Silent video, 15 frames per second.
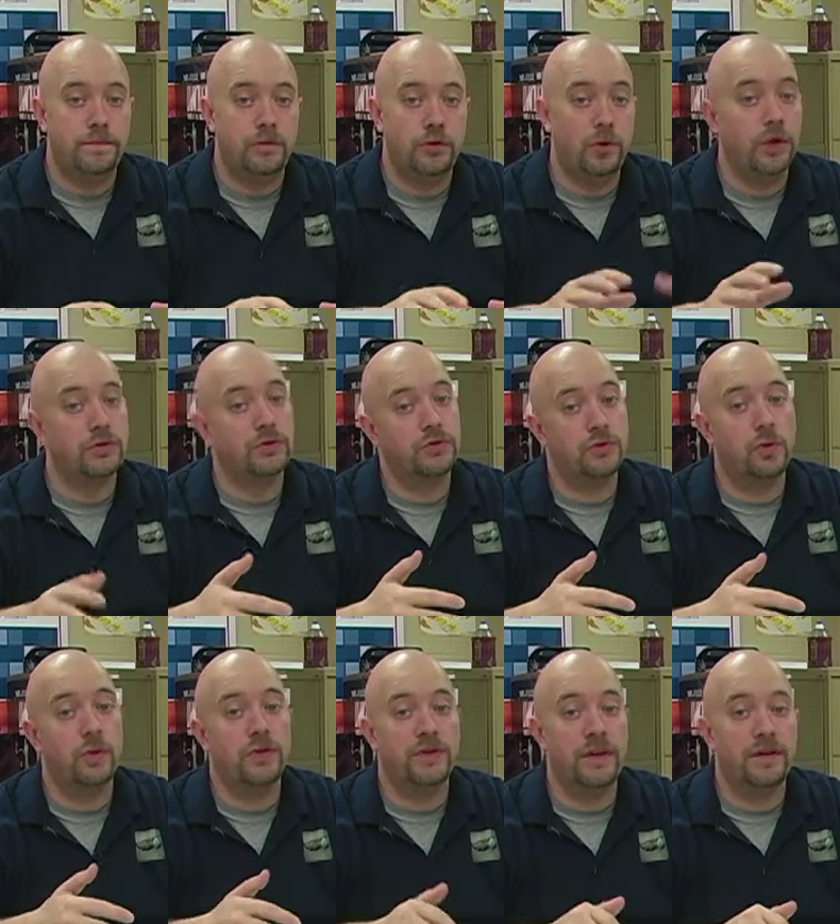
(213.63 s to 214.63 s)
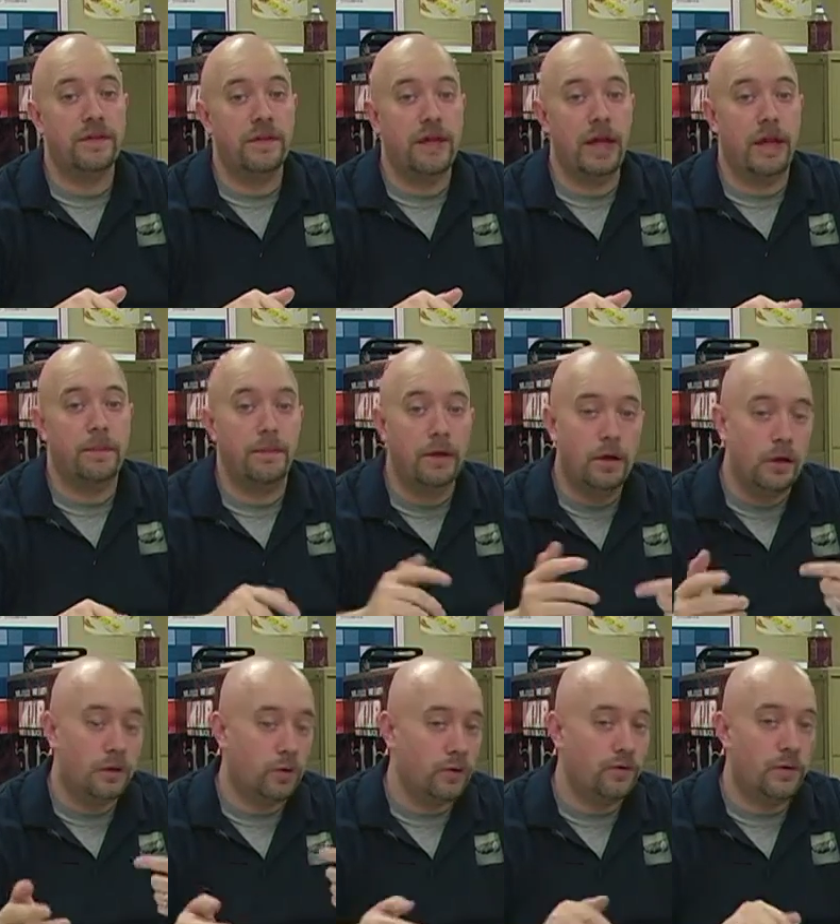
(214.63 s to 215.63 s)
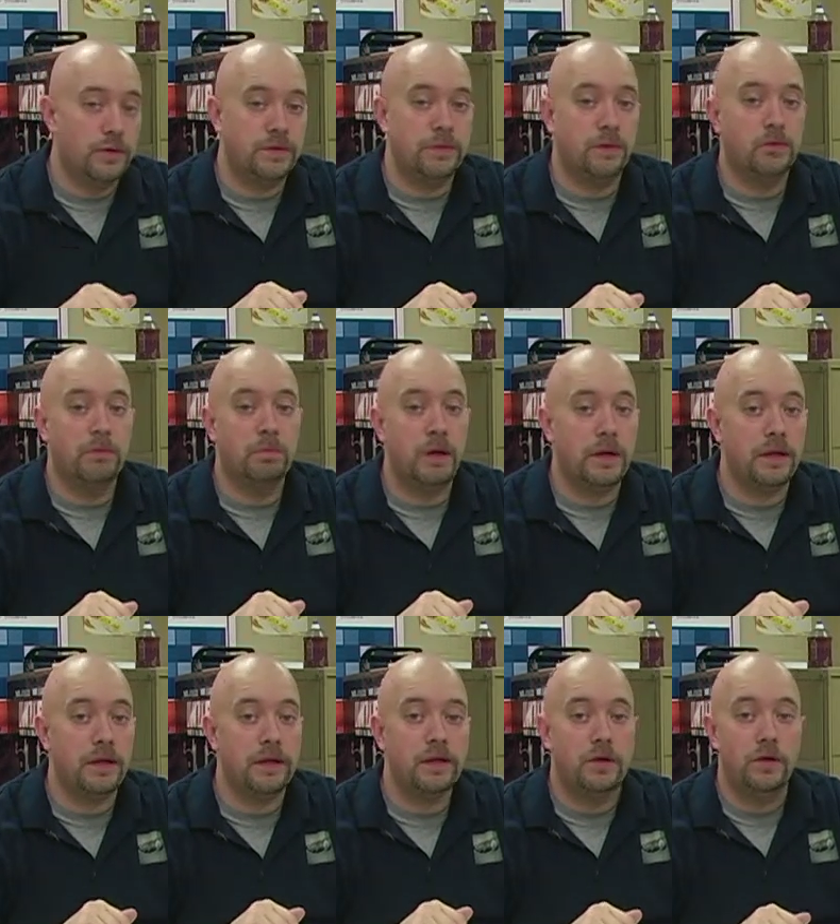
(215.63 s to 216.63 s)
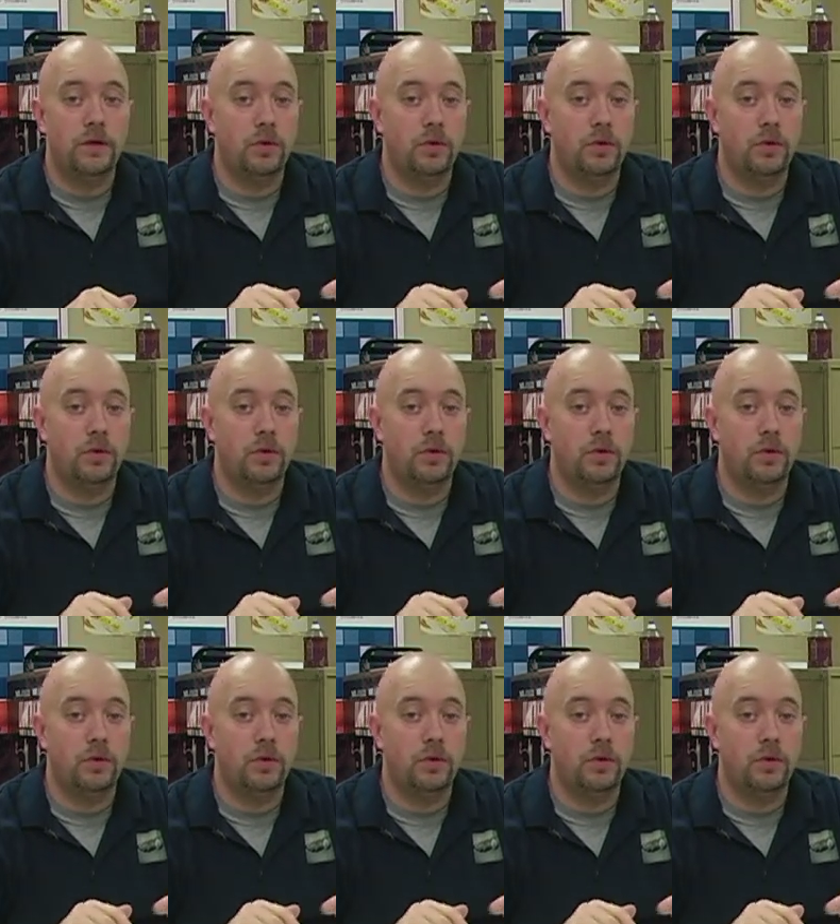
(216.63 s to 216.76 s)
You also score at the end of the game. Whoever has the most money,